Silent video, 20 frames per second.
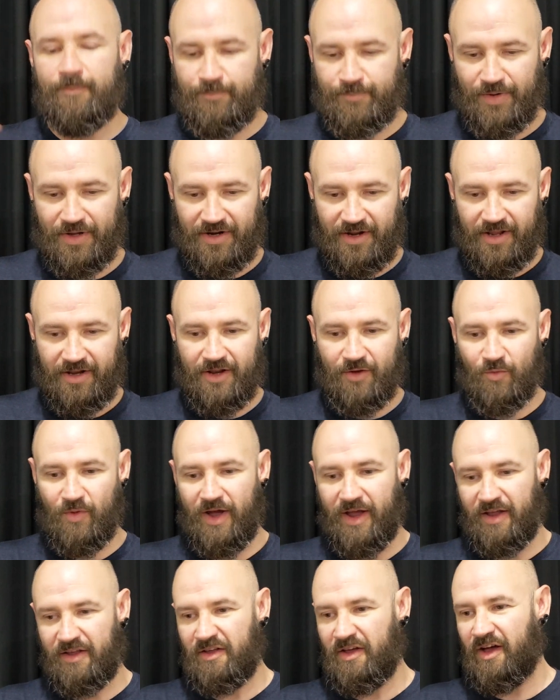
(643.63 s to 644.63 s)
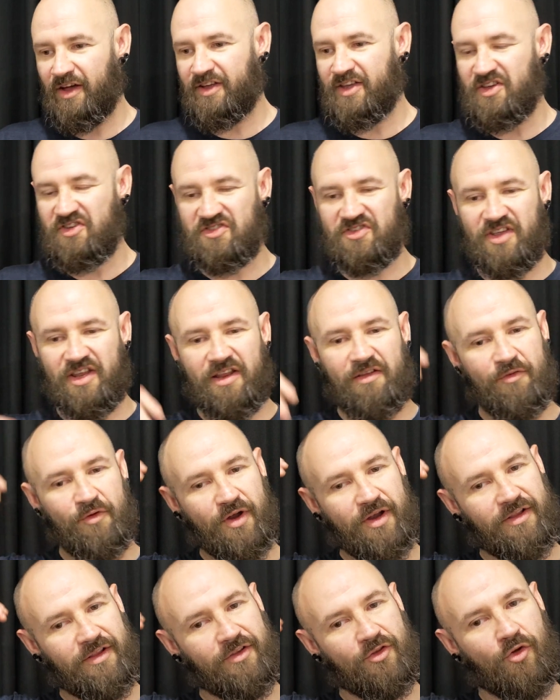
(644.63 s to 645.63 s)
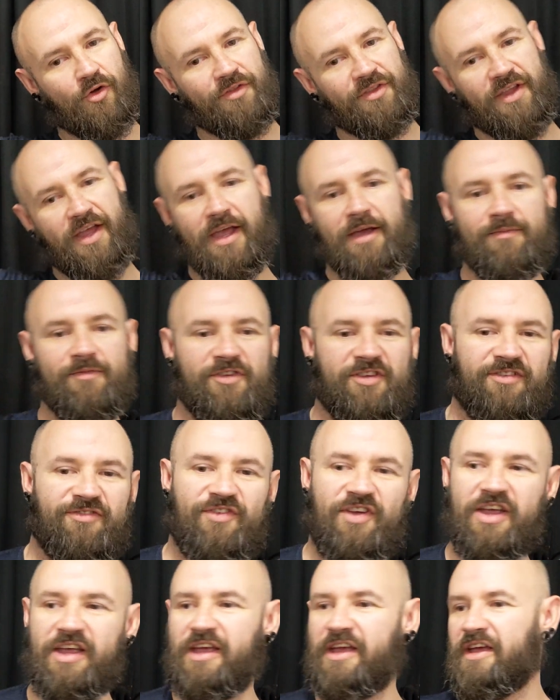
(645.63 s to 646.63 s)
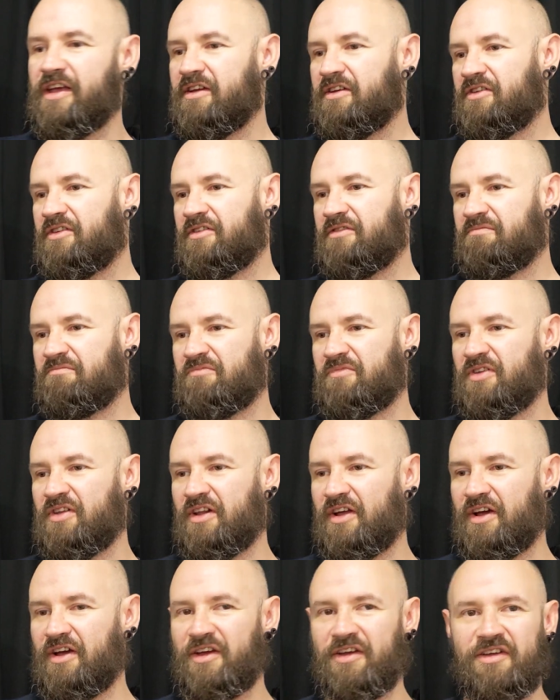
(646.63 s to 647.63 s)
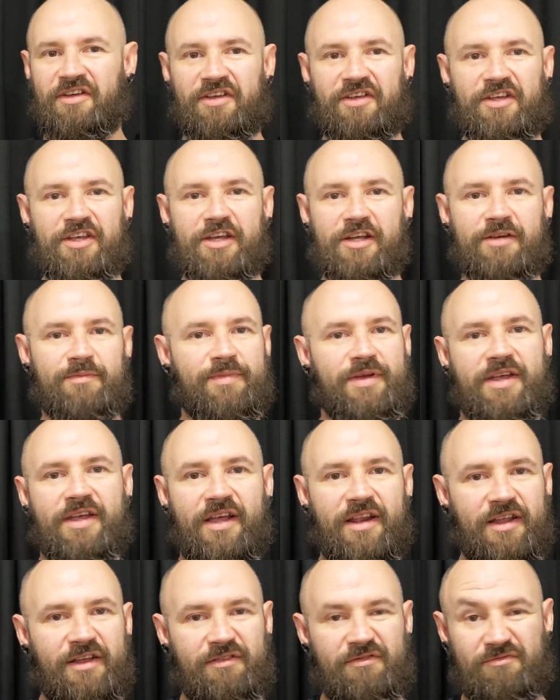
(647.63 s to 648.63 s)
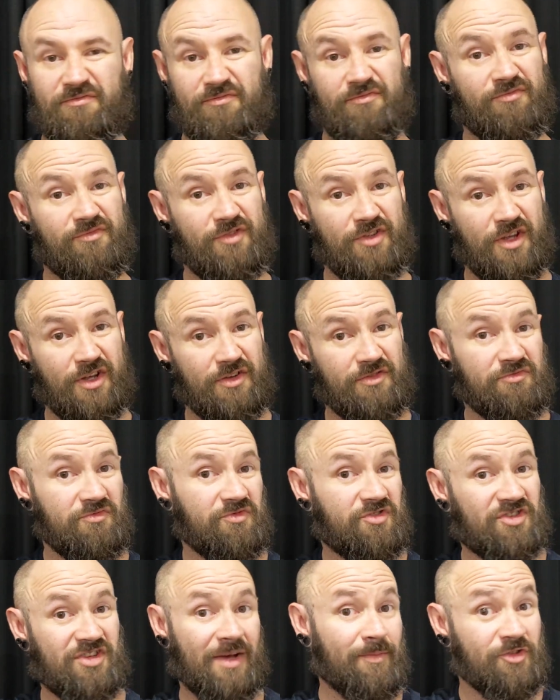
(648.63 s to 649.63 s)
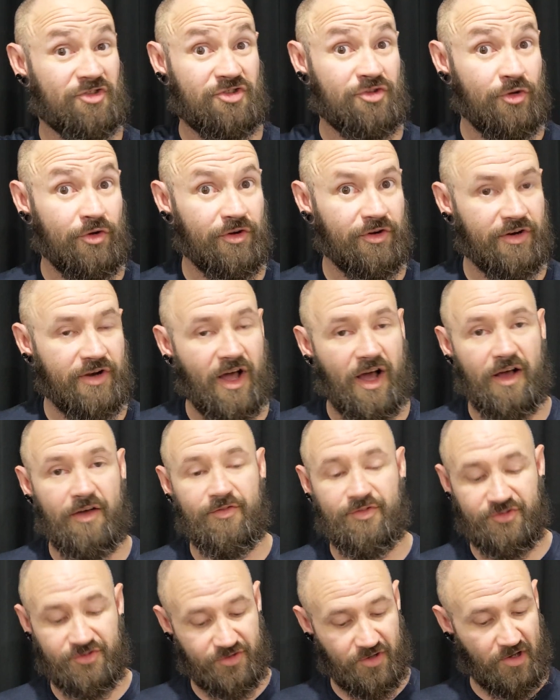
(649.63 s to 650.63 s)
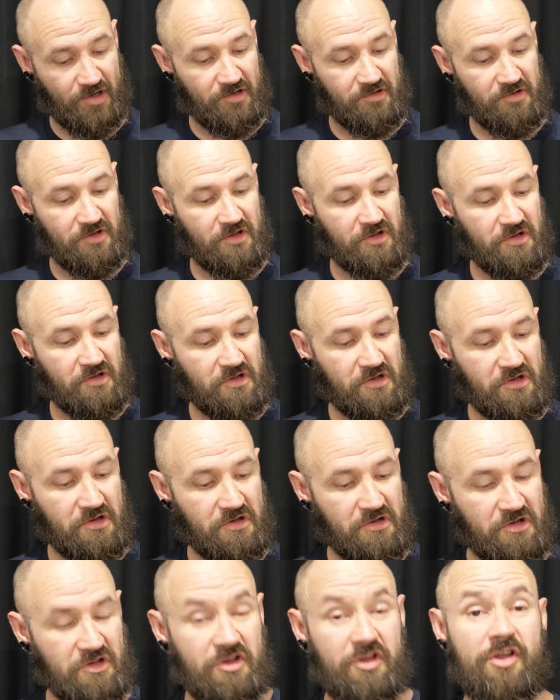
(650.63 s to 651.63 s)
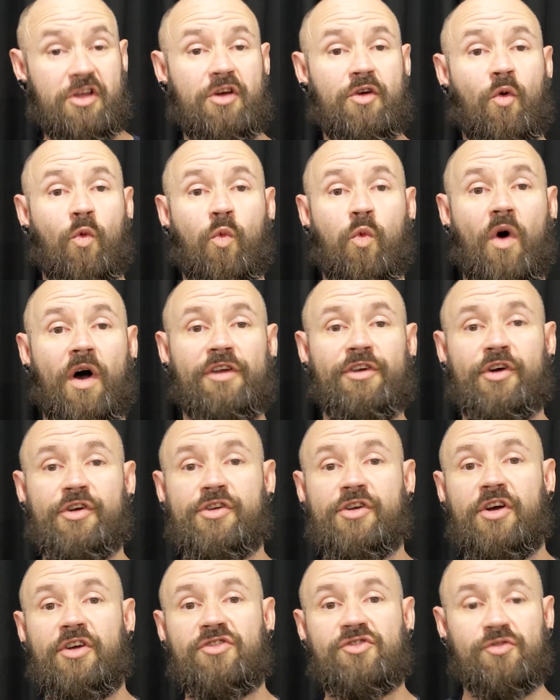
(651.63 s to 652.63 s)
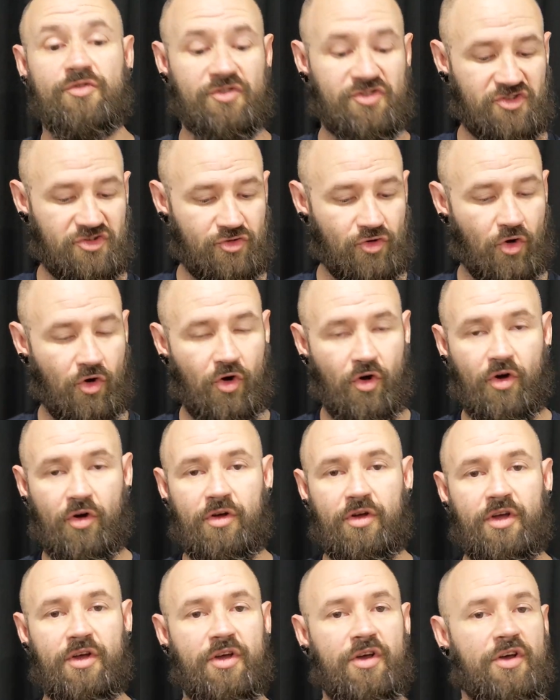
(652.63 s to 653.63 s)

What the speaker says: But anyway, I guess anywhere in the northern hemisphere, you know, you're going to be getting, you know, summer soon enough. So, yeah, why not go to a store,